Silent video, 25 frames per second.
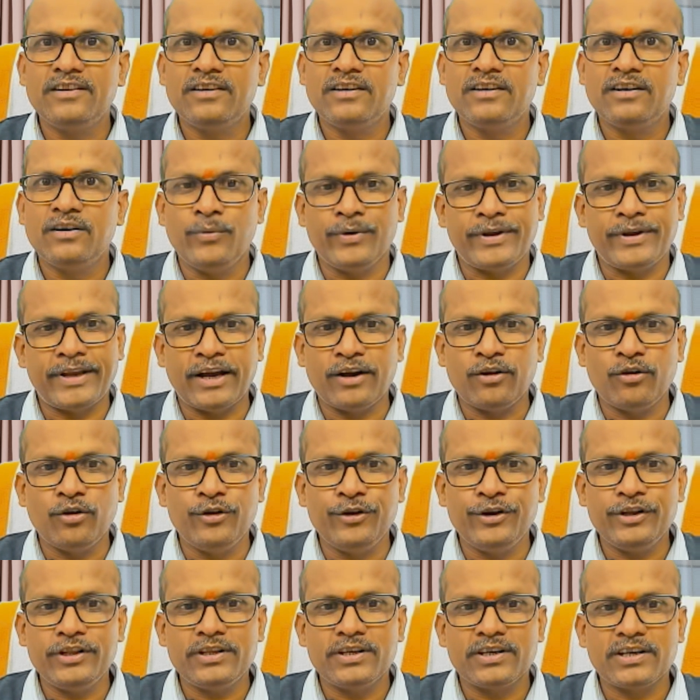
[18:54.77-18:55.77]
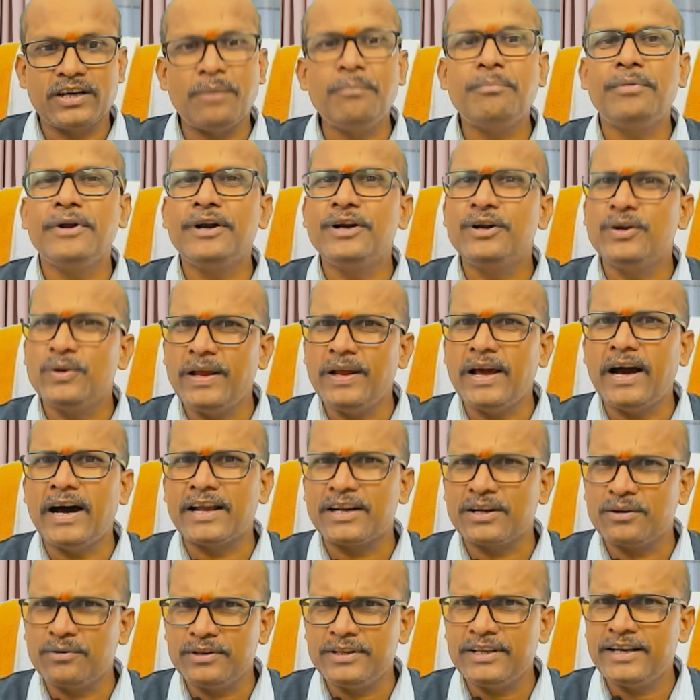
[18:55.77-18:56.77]
we can go with comparatively
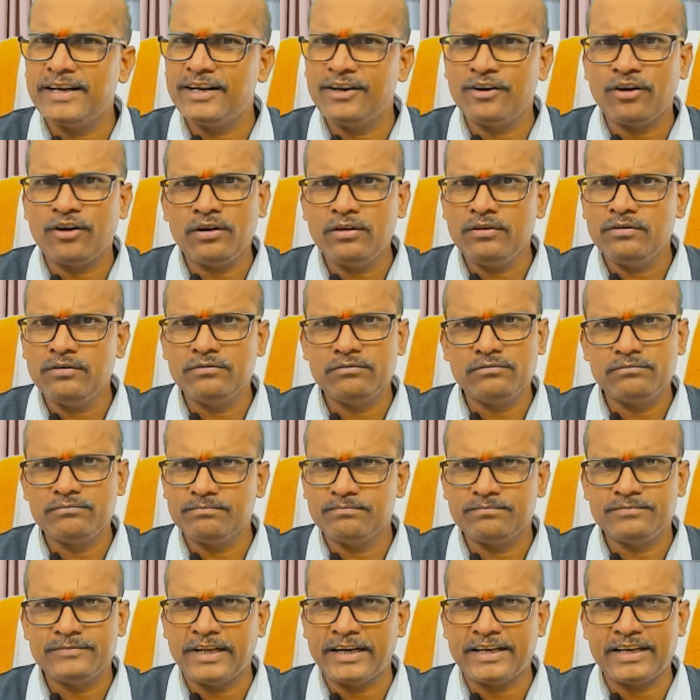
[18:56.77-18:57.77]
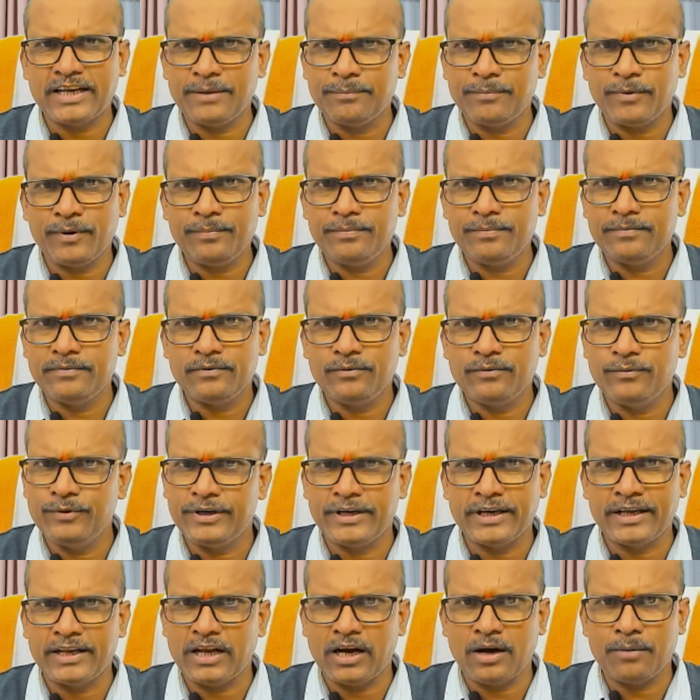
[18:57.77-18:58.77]
Argvada and all. That type of we
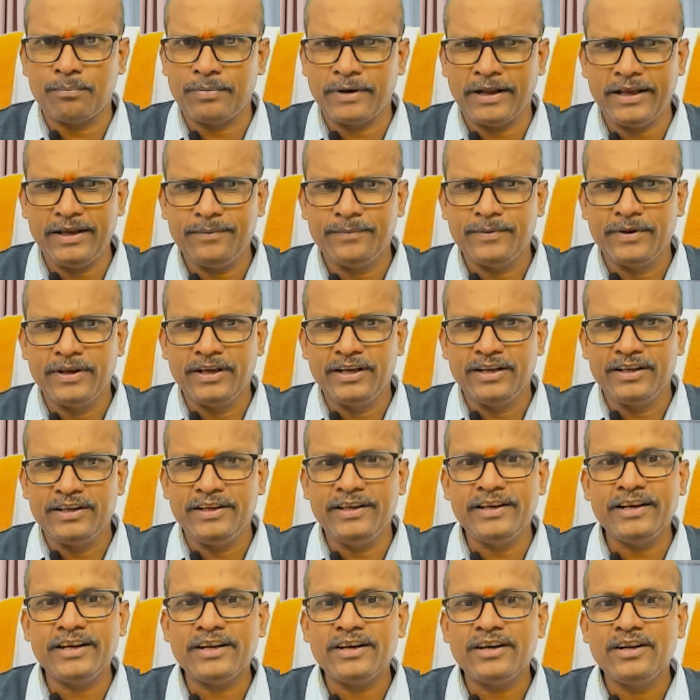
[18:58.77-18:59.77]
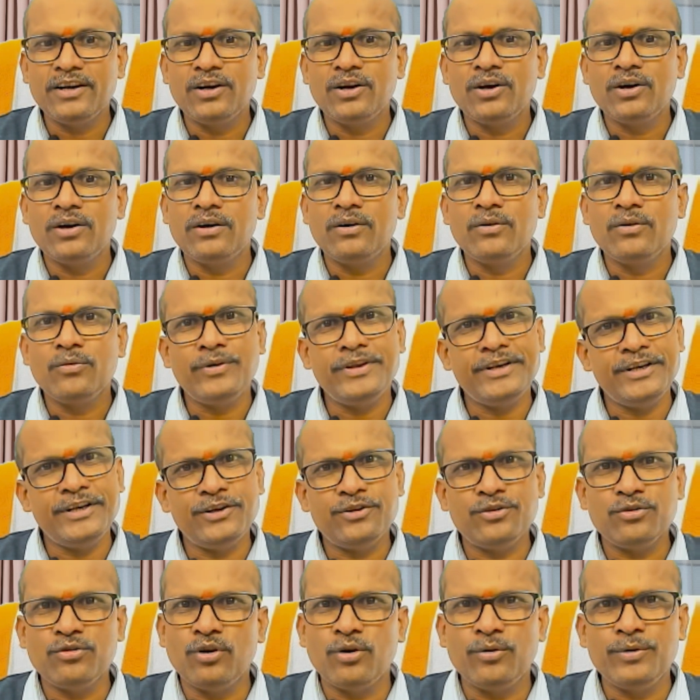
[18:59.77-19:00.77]
can apply. Here we need to
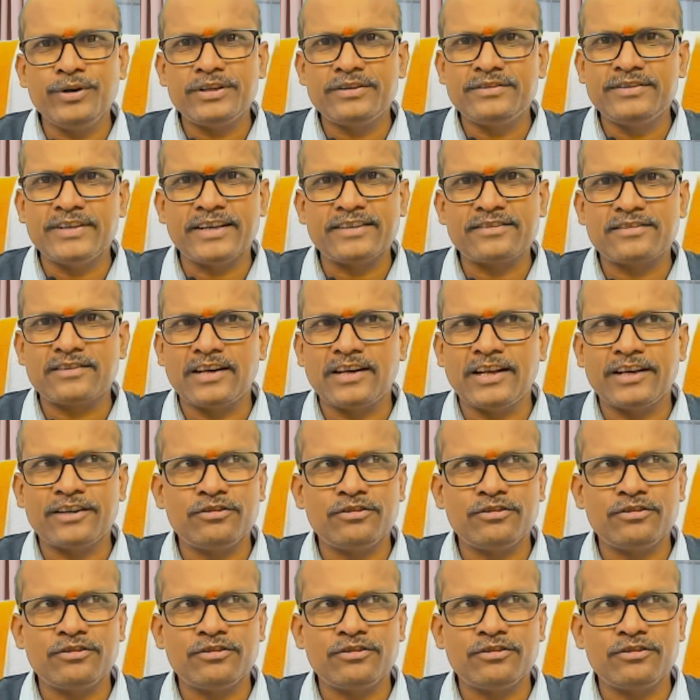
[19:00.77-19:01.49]
go with just like